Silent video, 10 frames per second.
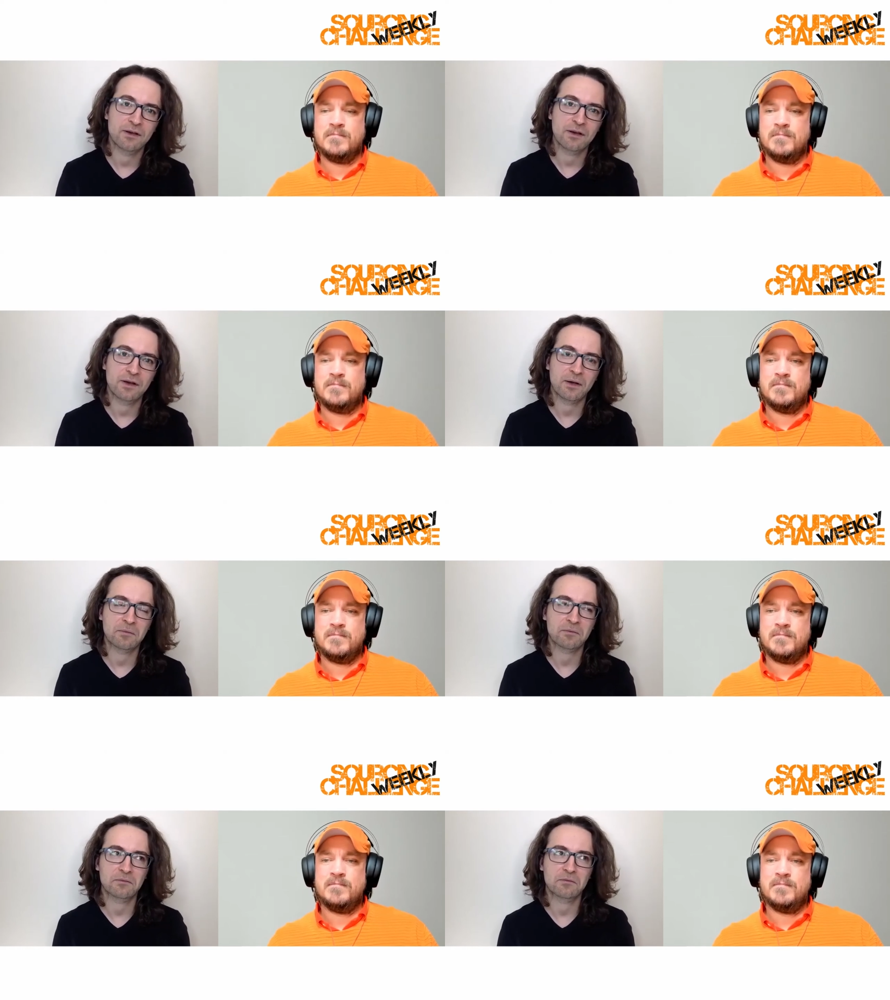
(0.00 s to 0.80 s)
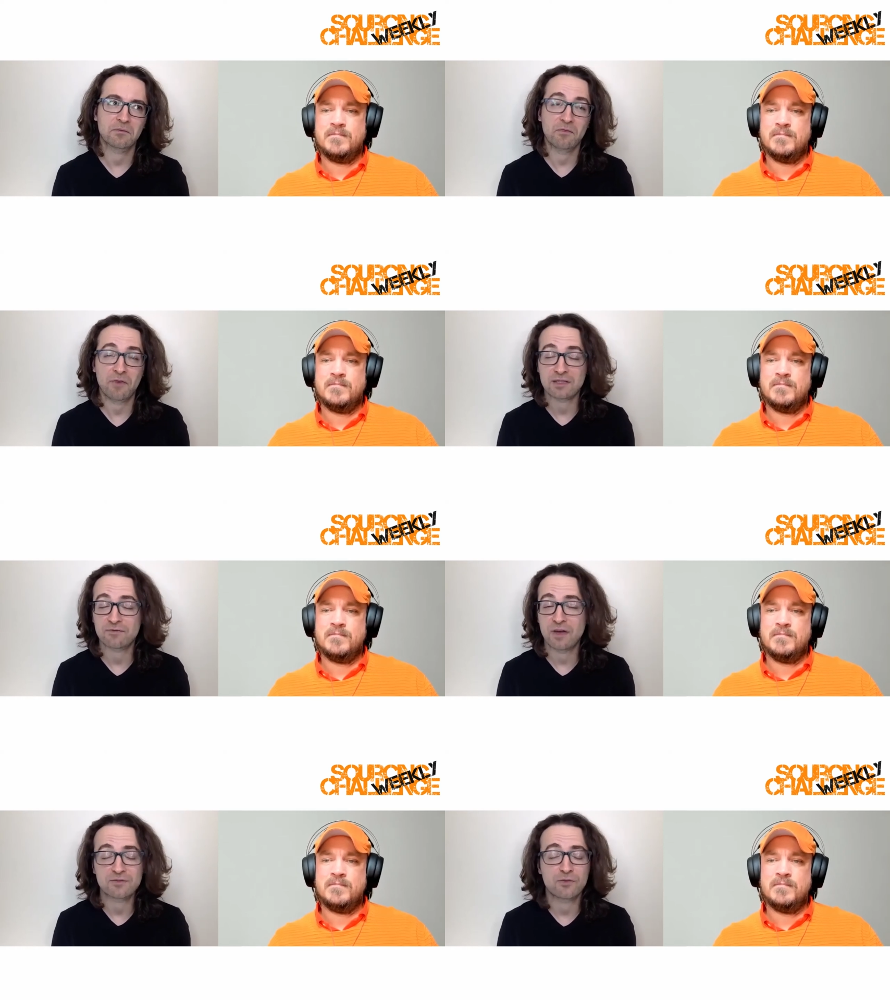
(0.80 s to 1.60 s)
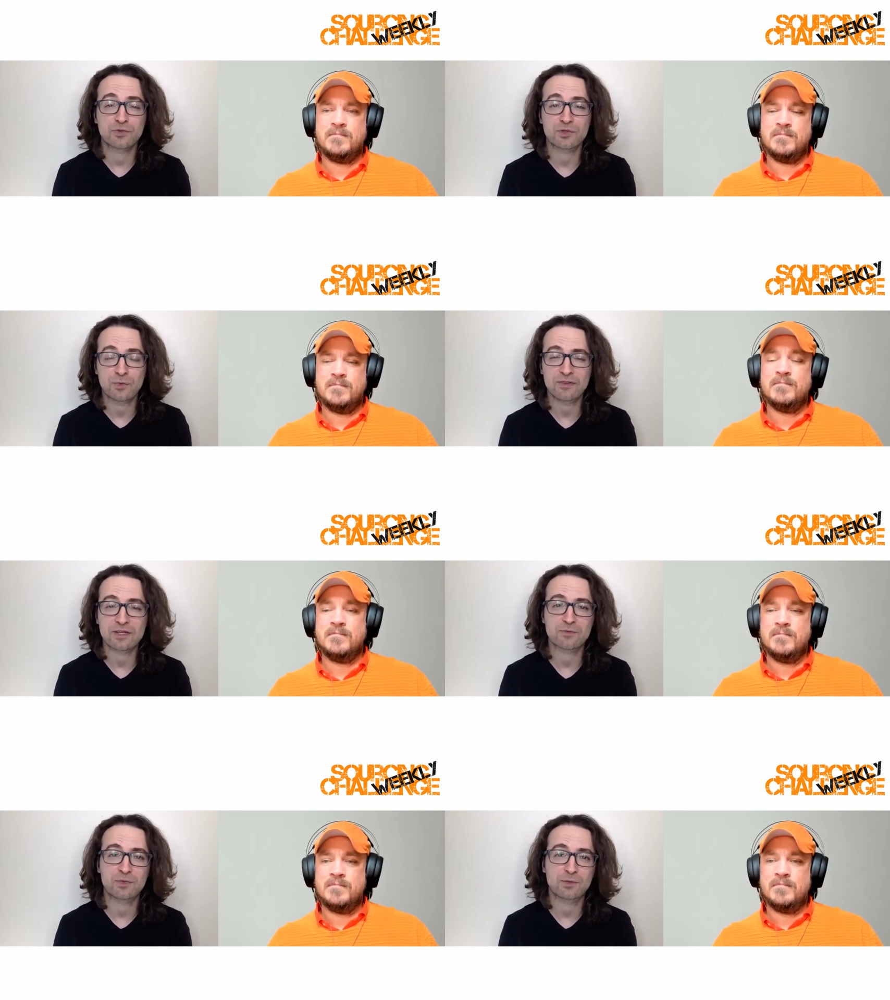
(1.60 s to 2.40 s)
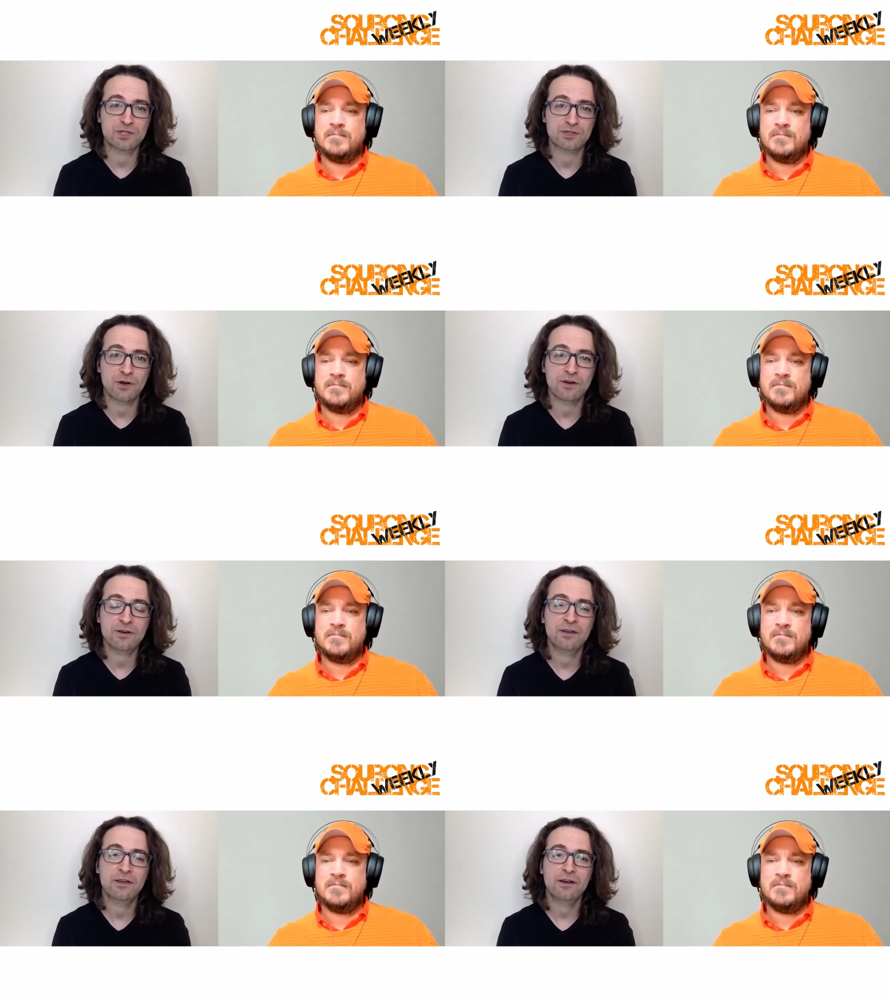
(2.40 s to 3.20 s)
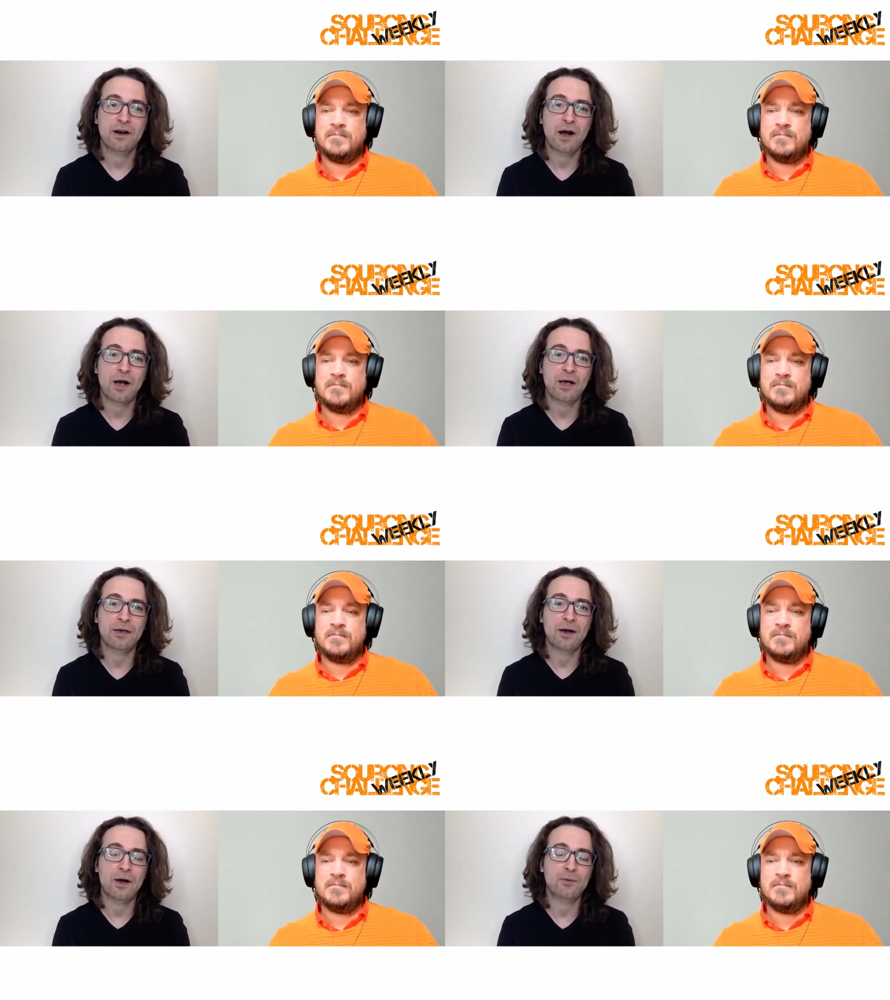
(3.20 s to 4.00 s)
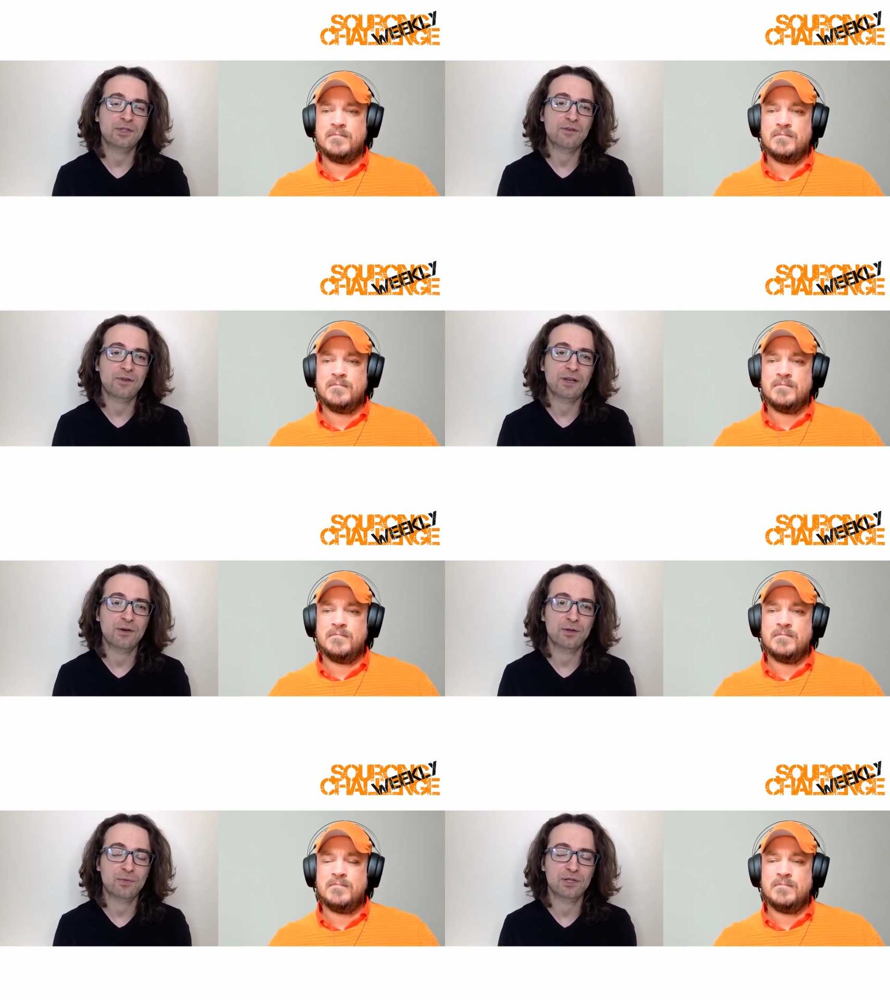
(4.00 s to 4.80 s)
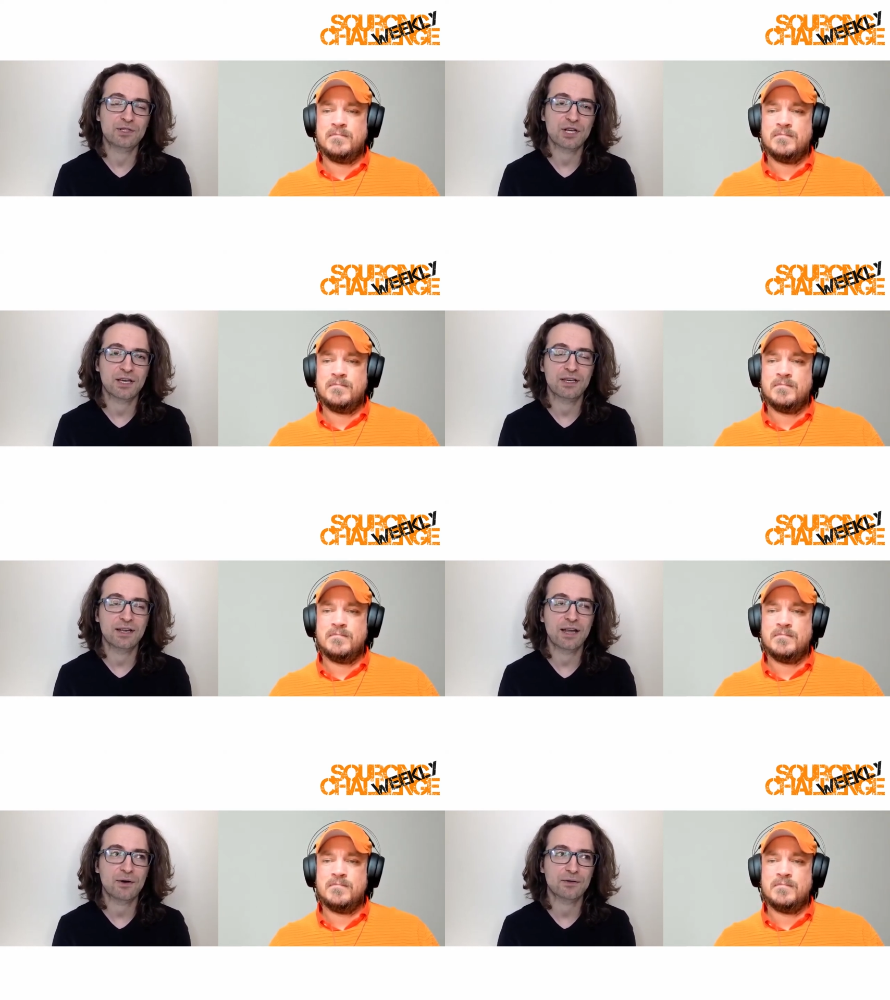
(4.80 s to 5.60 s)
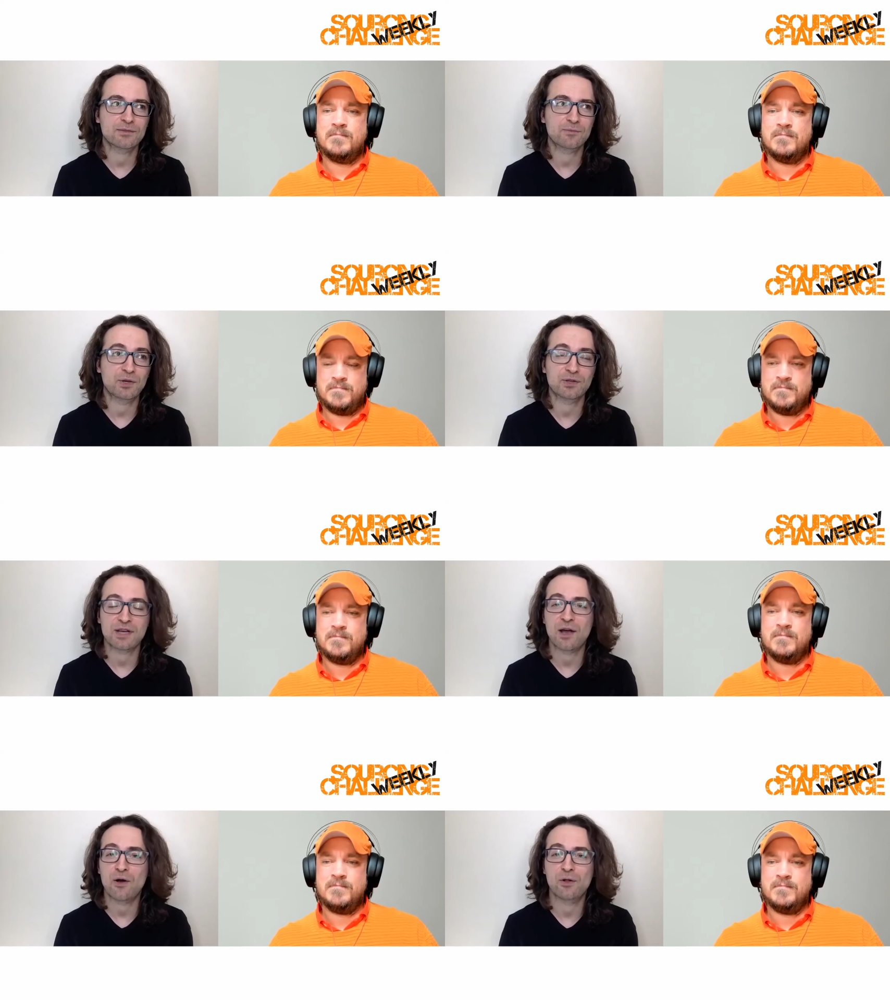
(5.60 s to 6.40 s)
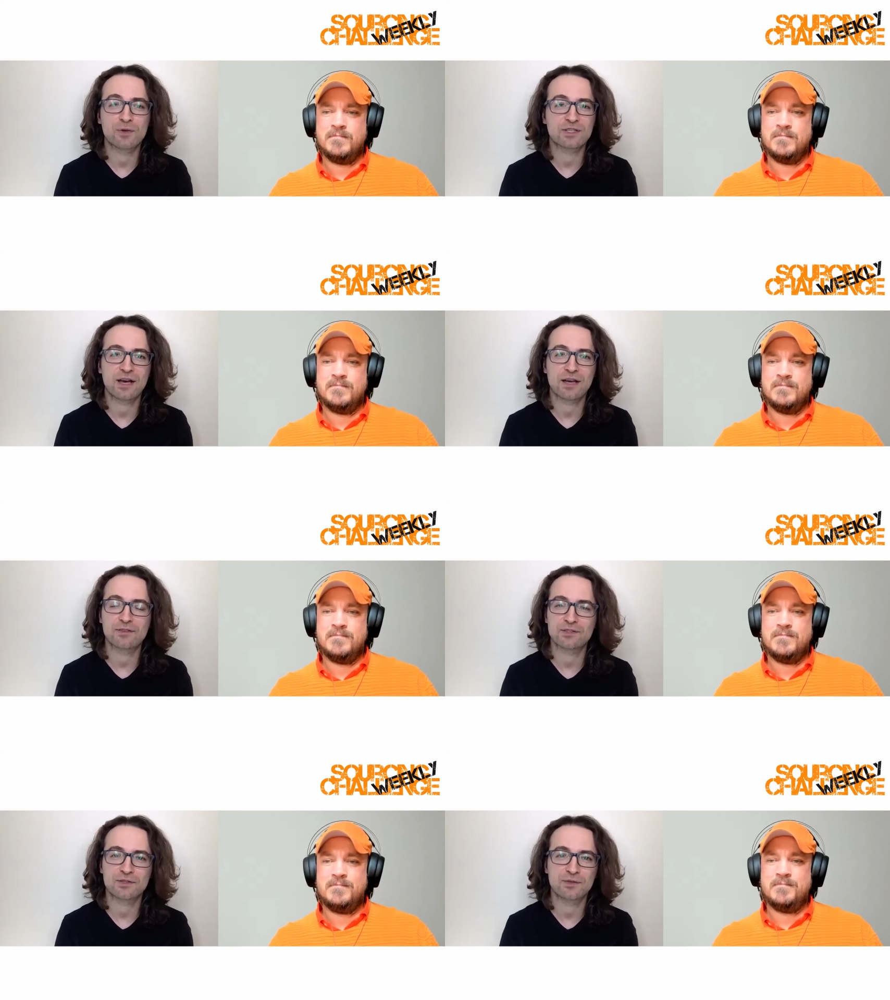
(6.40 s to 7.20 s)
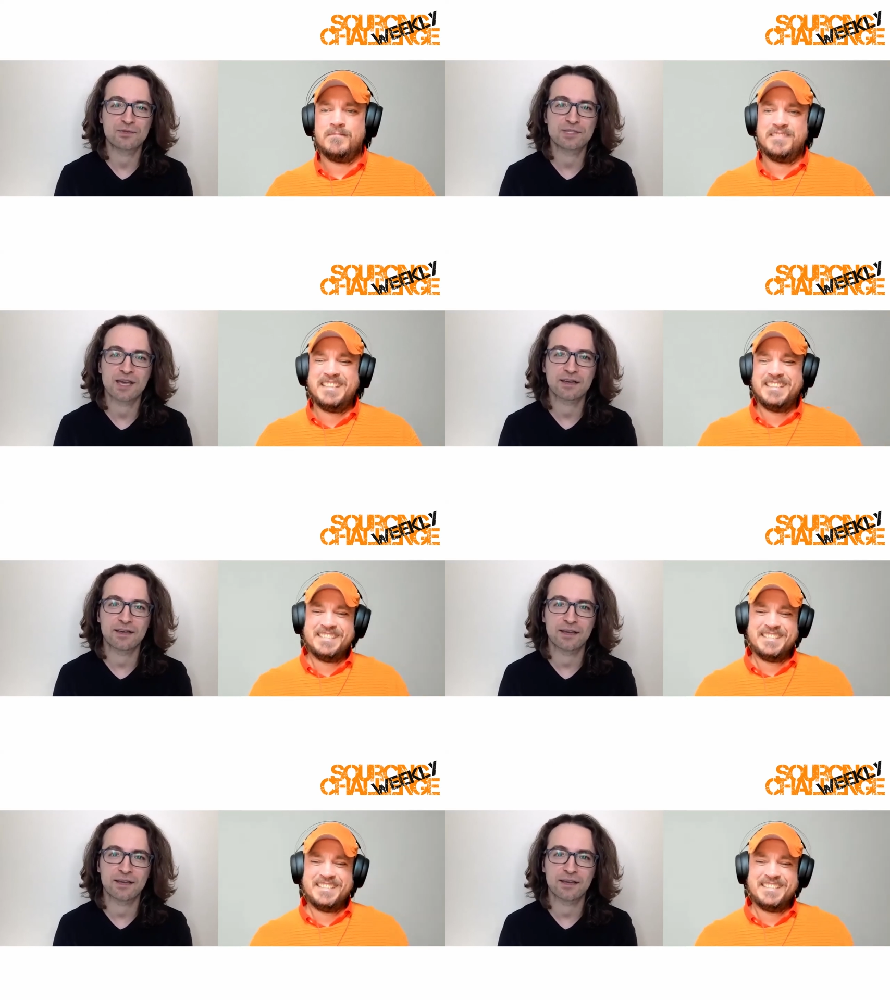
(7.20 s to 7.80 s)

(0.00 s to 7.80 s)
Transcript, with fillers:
Speaker 1: Um, that's that's to me that's a bit bizarre. I I would definitely gonna be checking it out because I always dive into new tech